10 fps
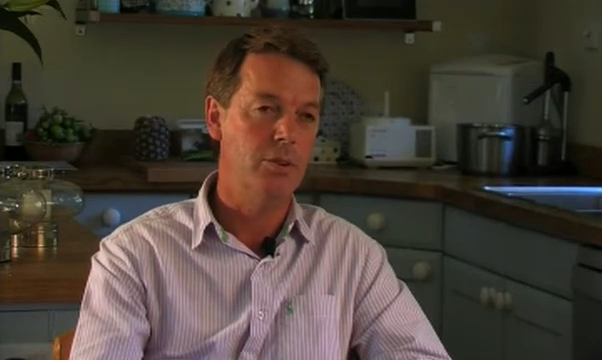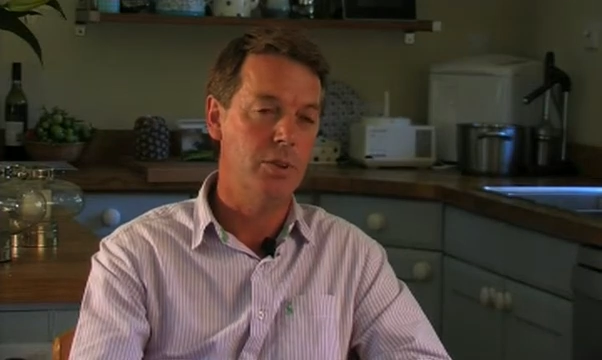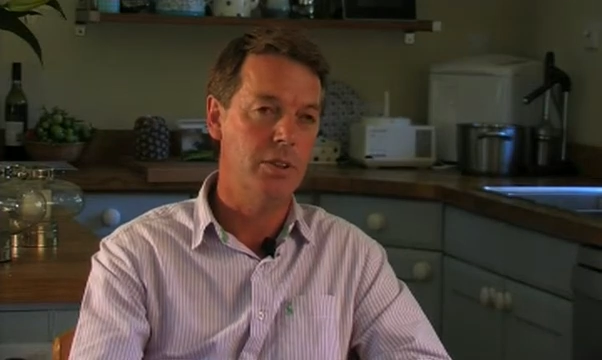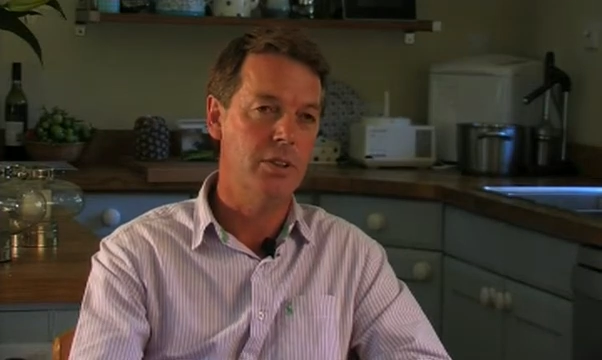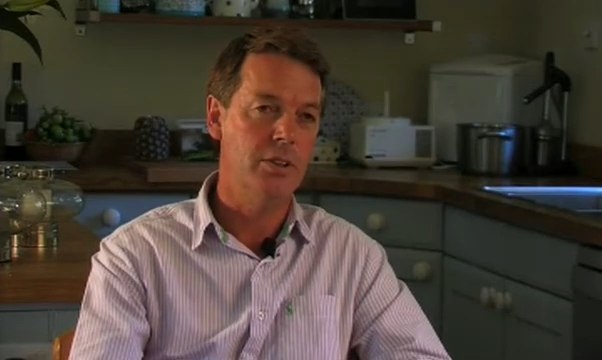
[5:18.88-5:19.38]

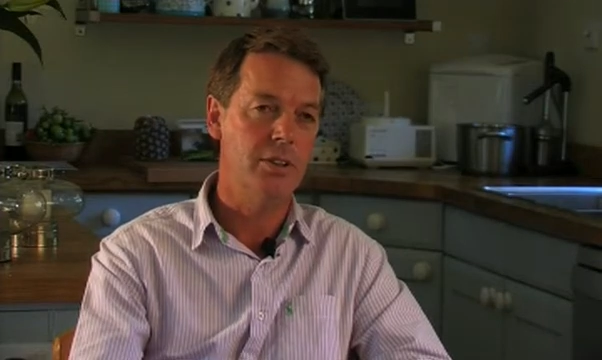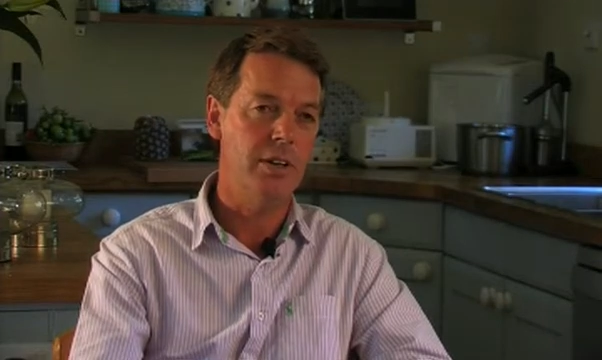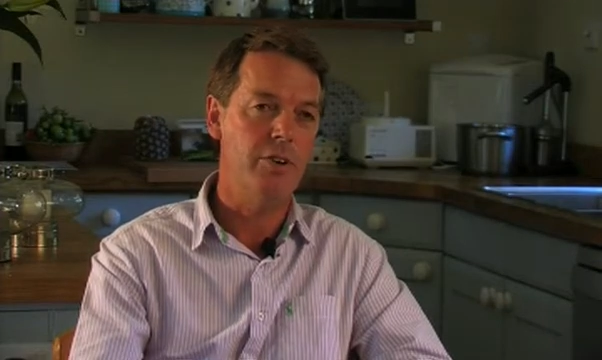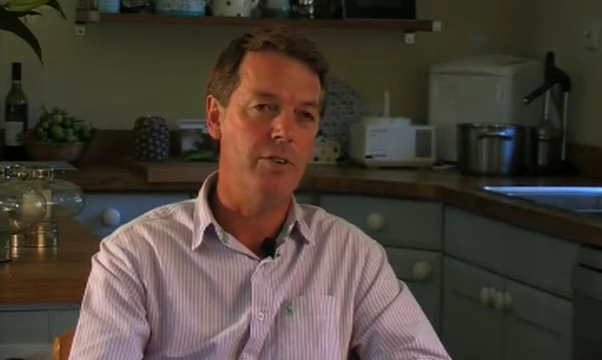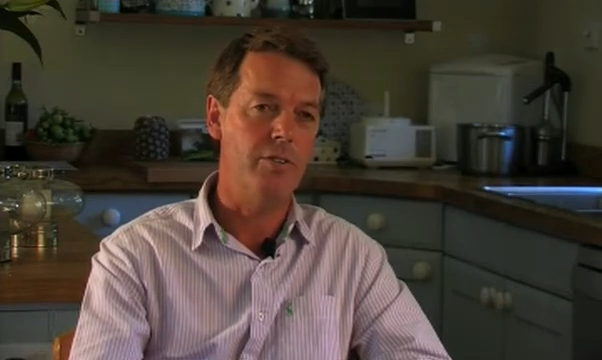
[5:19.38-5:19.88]
Dorchester's
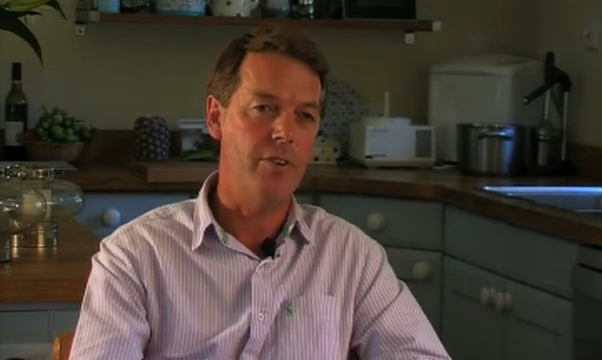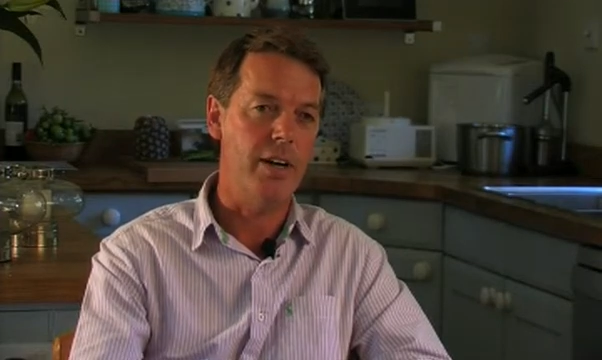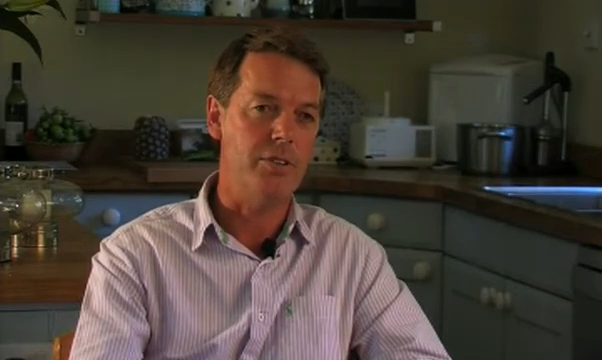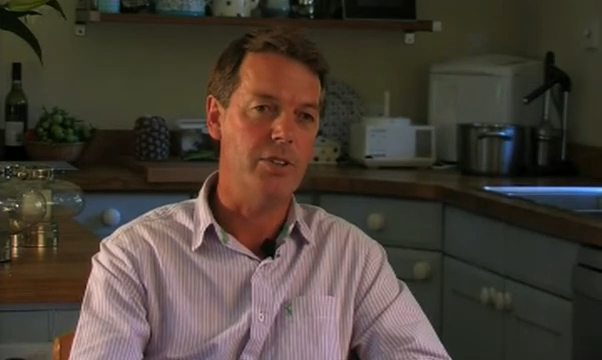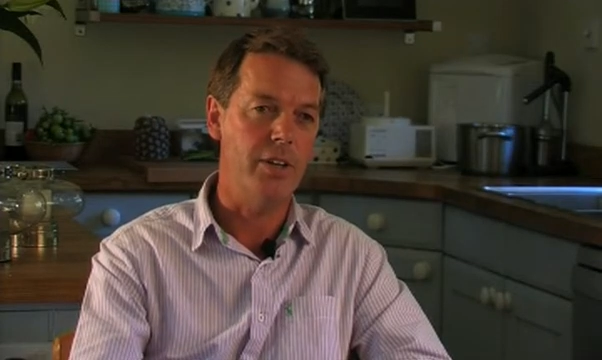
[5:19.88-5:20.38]

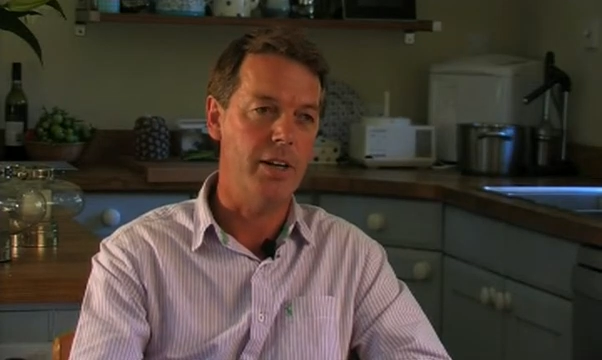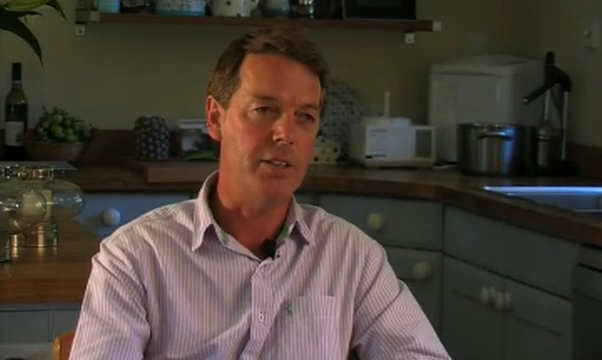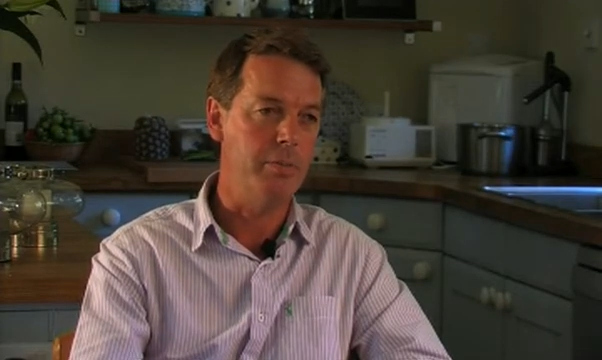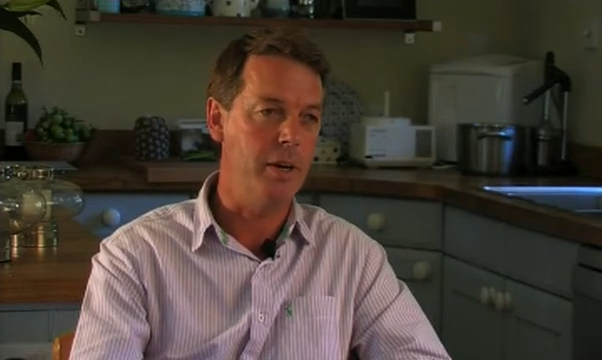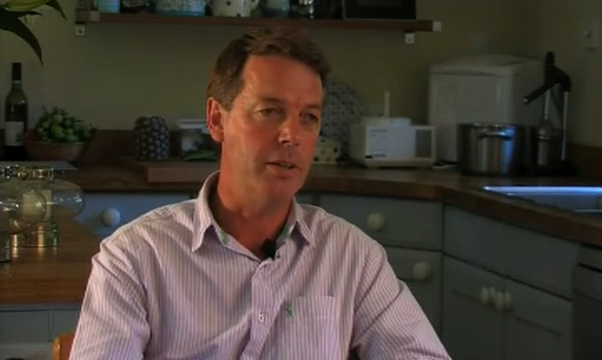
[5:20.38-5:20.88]
700,000, so that's
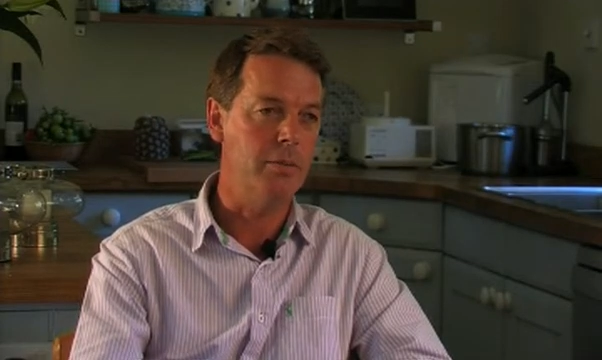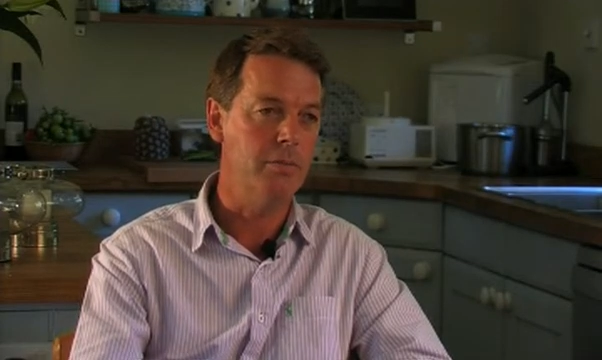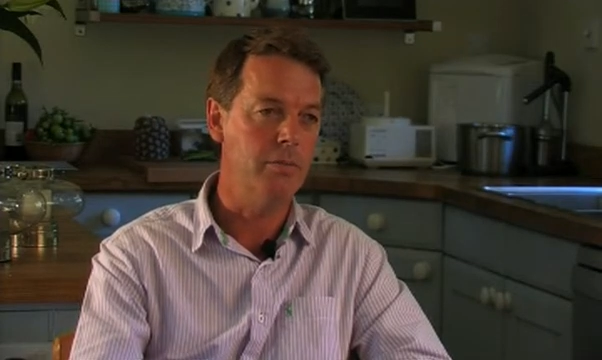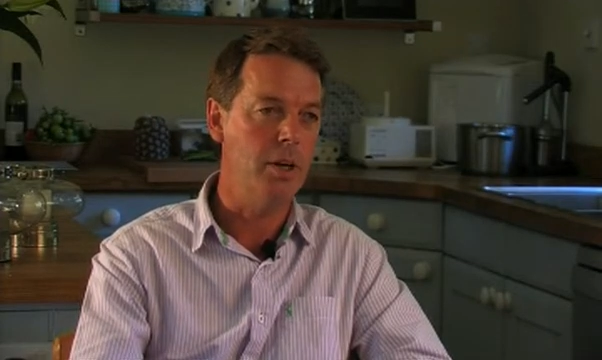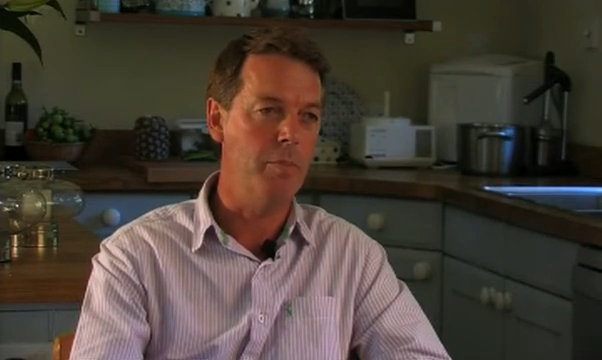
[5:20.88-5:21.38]
a bit
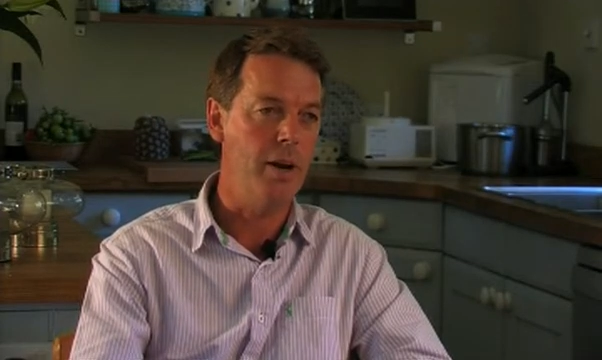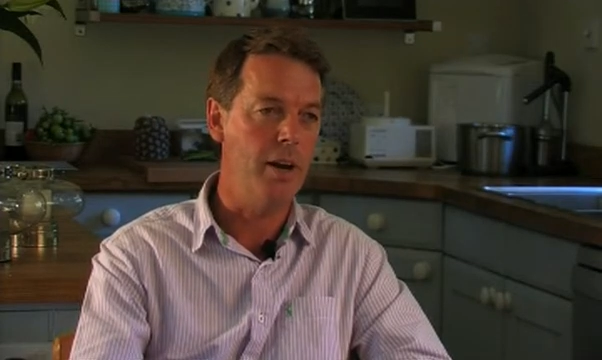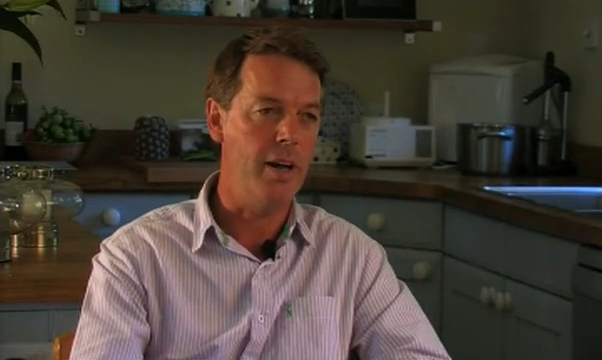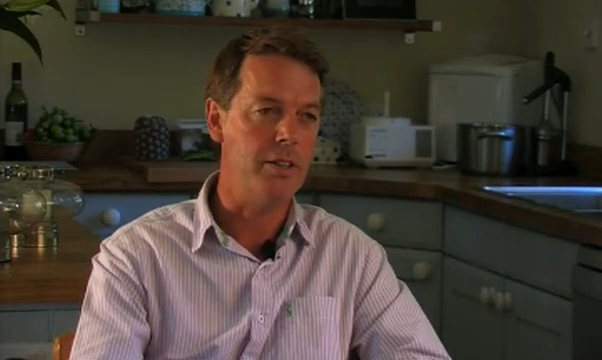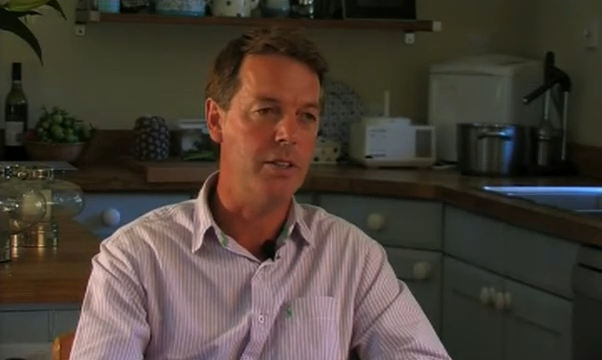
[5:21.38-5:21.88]

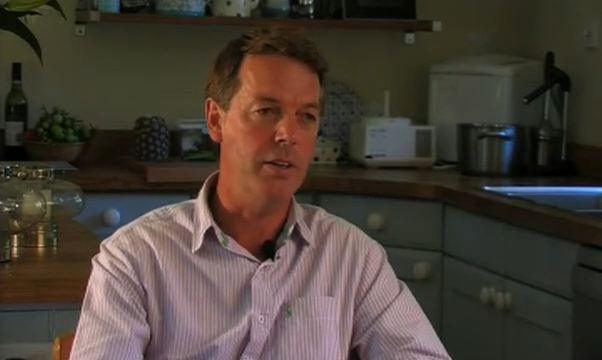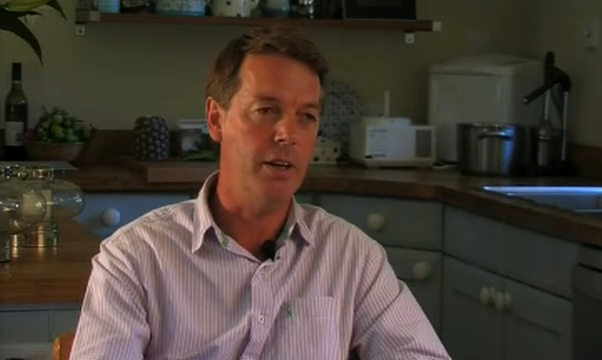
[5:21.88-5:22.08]
less. And